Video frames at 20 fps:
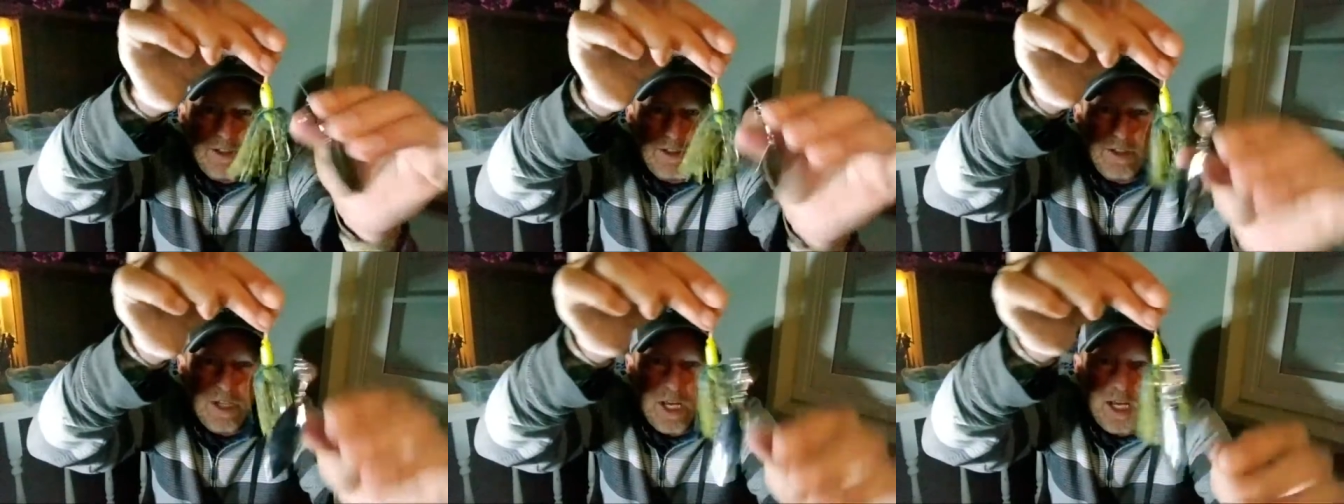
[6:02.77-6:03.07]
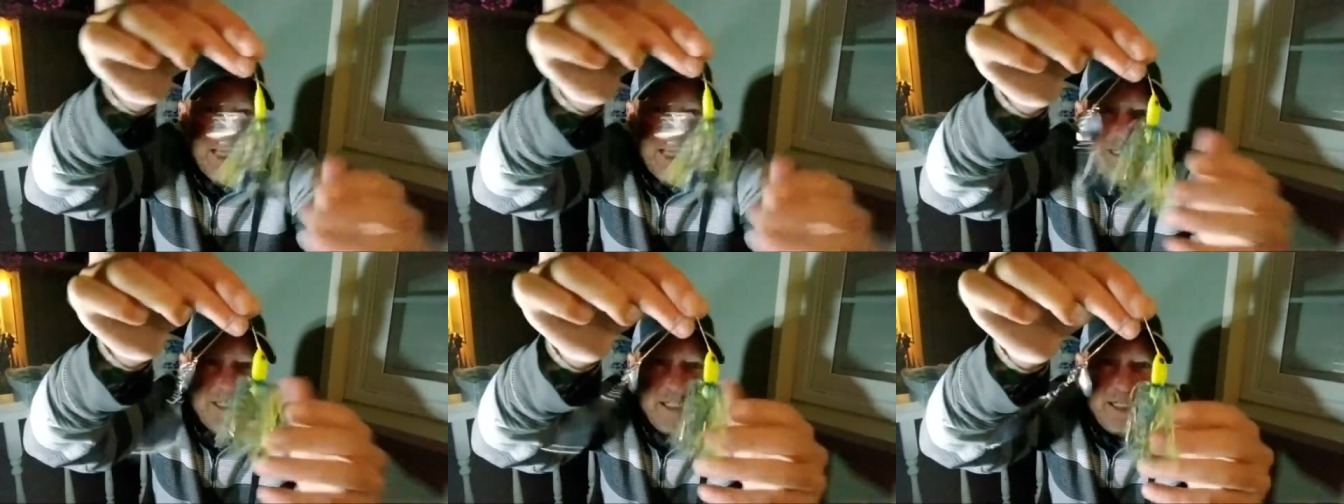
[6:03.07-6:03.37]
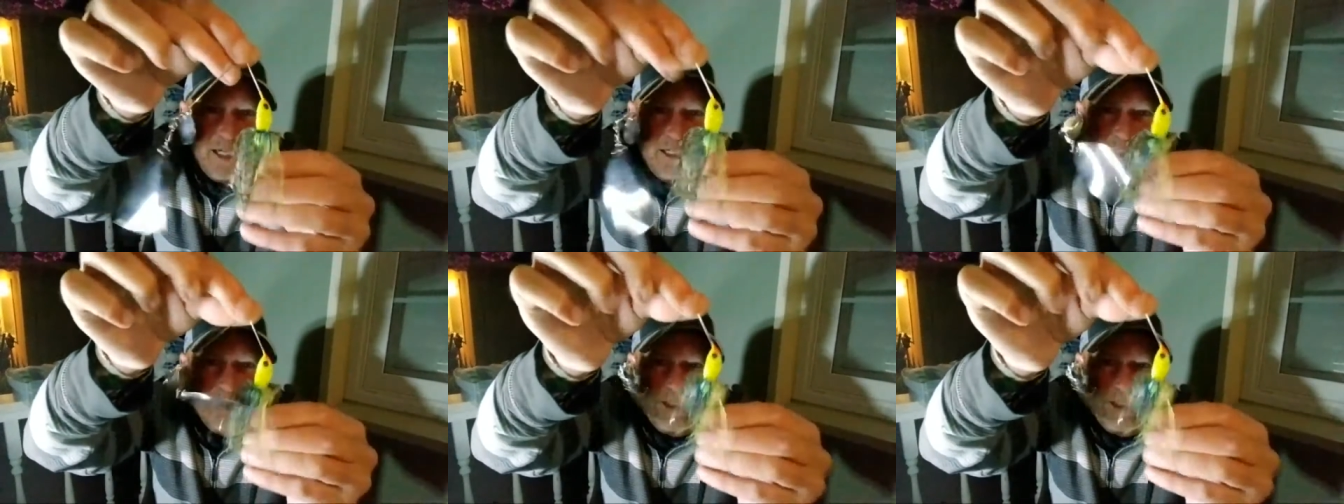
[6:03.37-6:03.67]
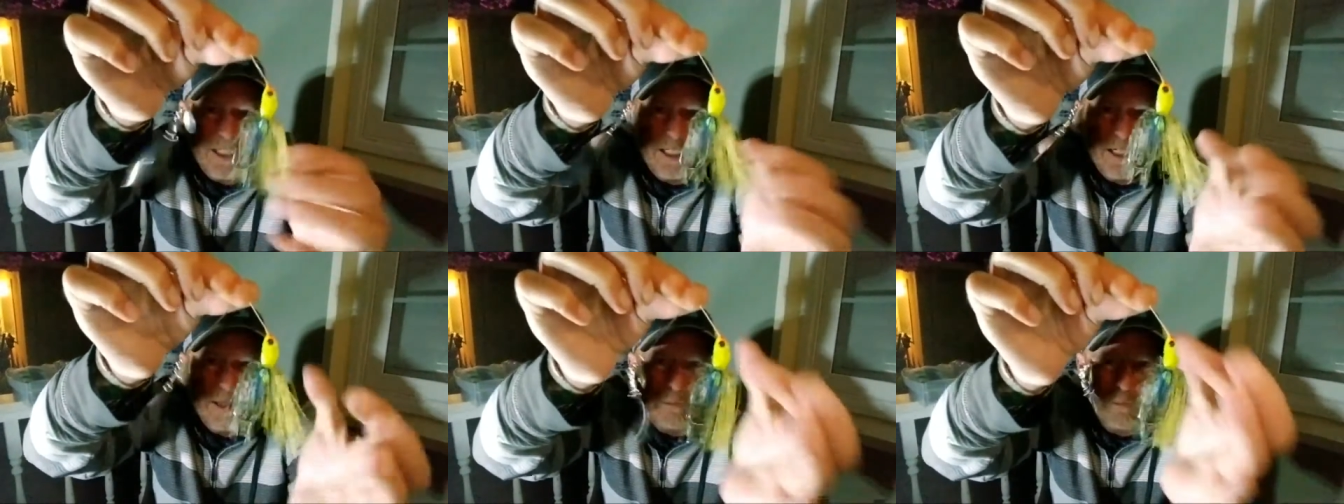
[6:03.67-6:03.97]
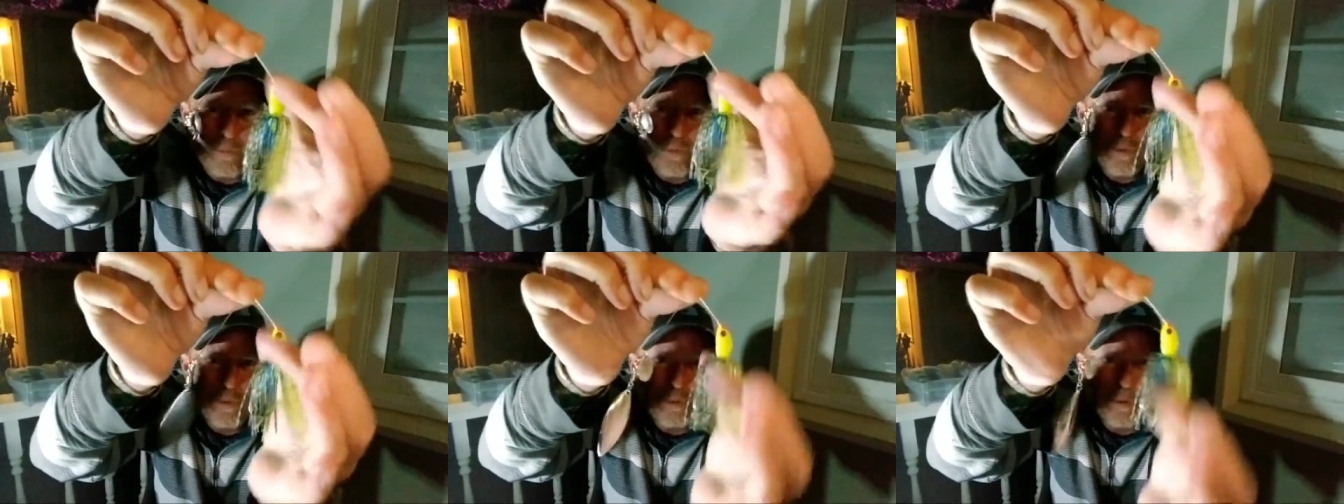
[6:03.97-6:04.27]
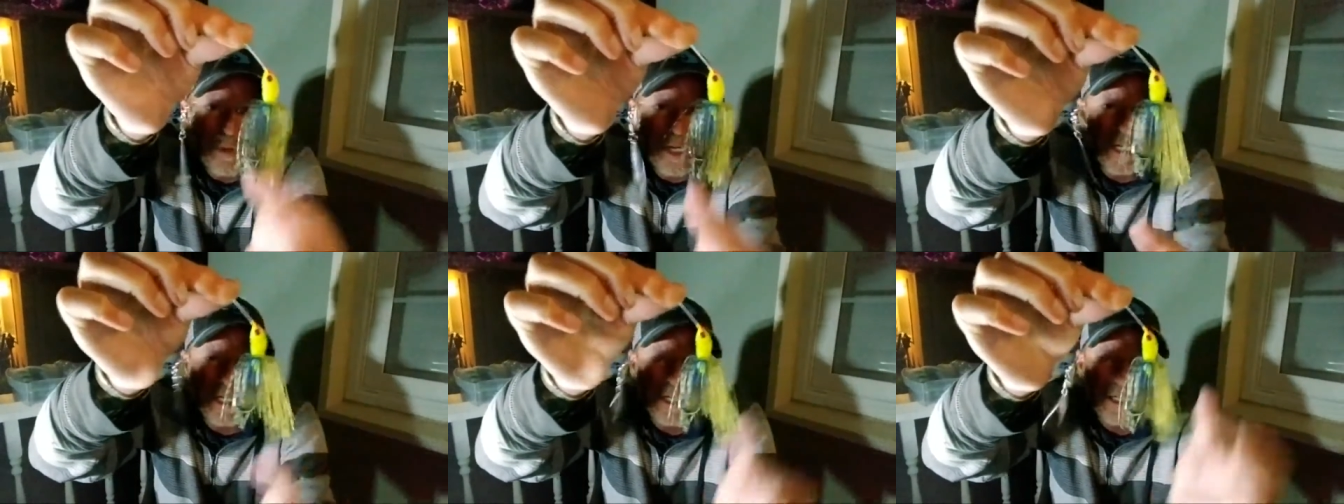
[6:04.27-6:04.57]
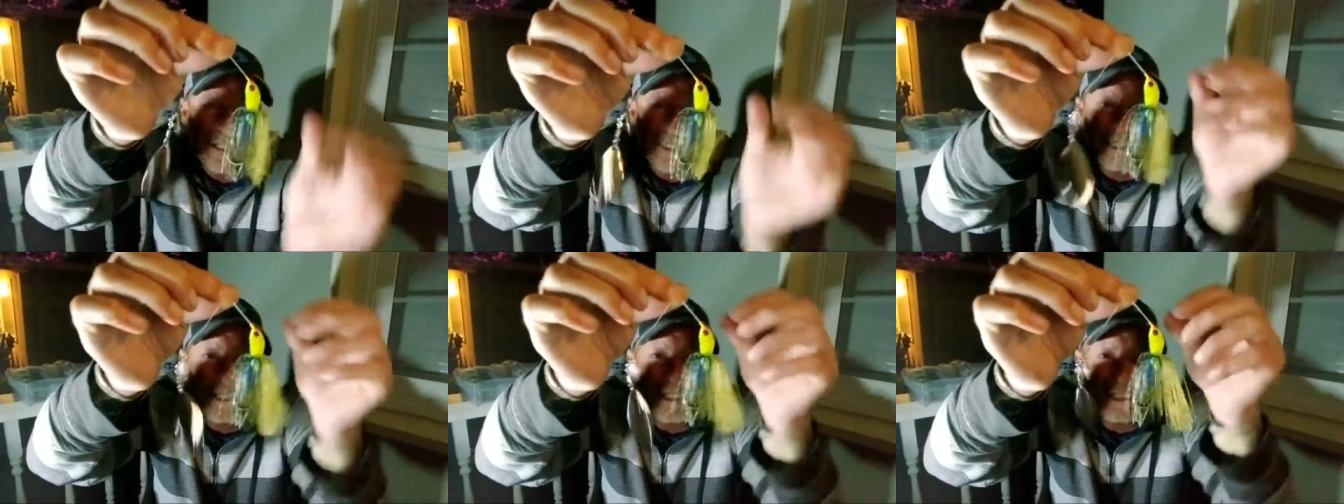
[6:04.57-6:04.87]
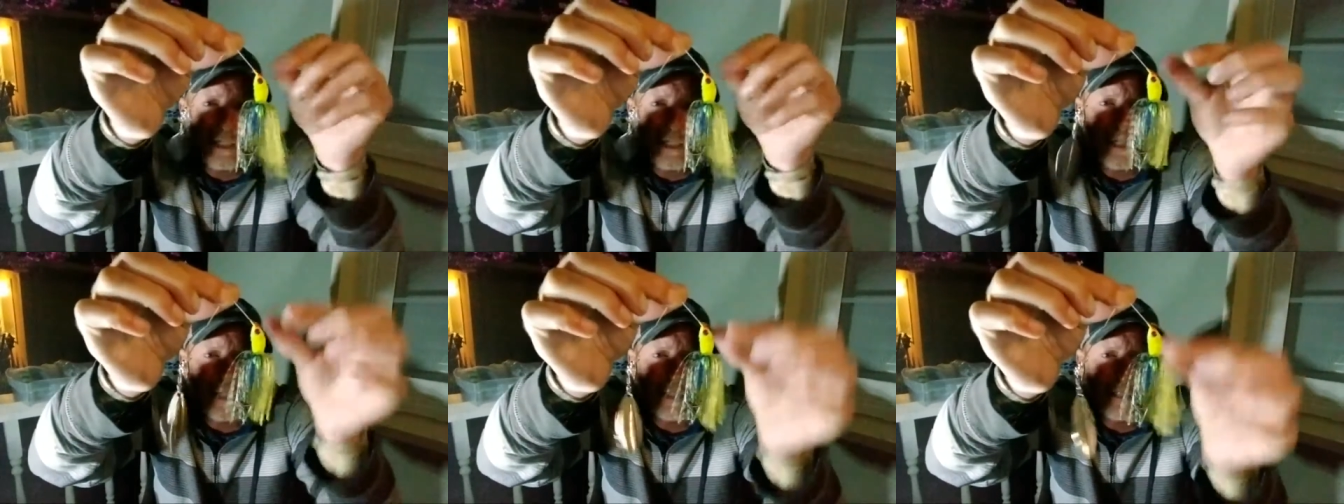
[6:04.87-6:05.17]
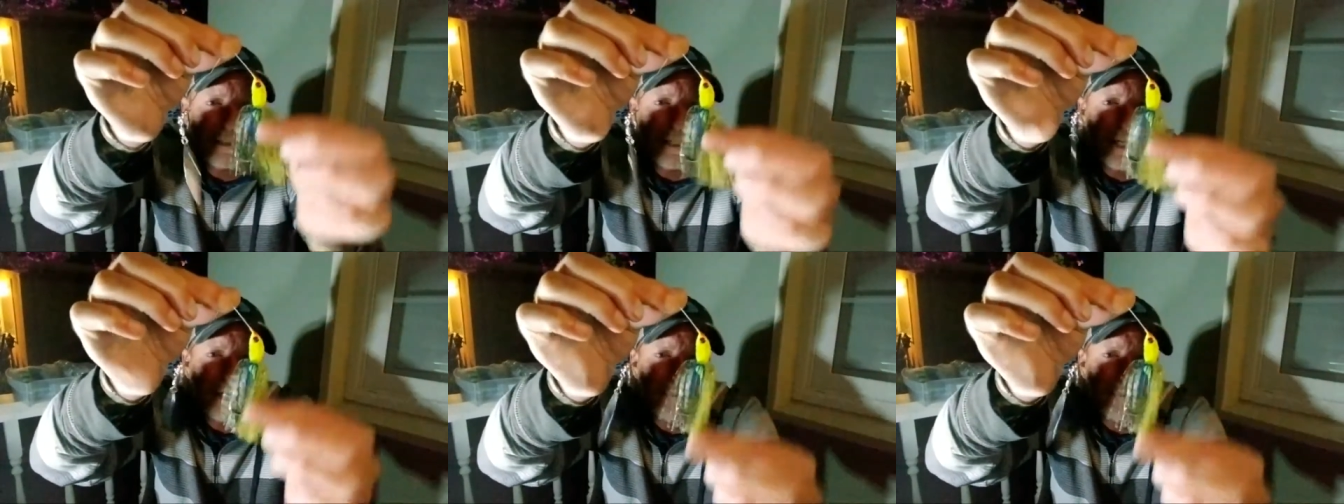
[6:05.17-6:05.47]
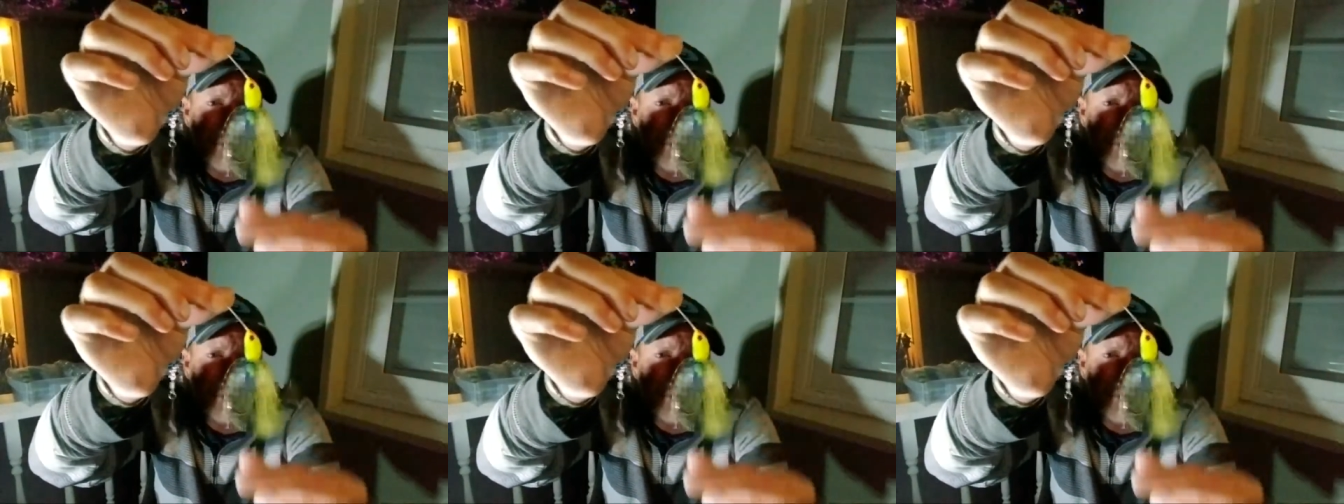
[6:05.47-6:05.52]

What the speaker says: side that actually come through right here. And it's got